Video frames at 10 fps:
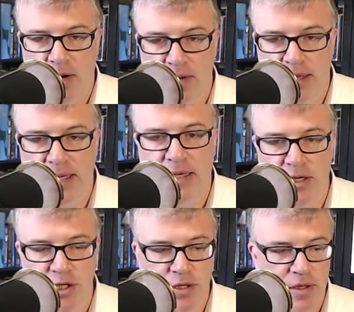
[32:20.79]
or the
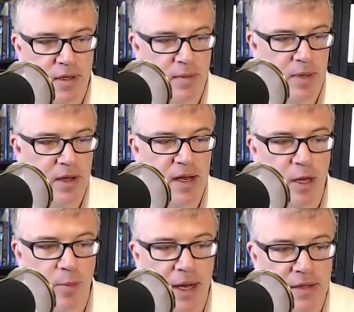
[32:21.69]
Kaddish, depending on
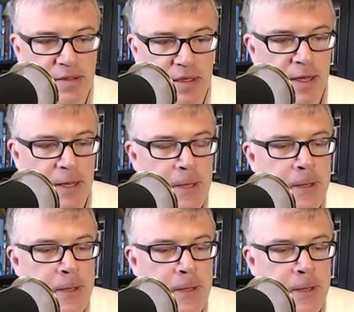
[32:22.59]
how you pronounce it.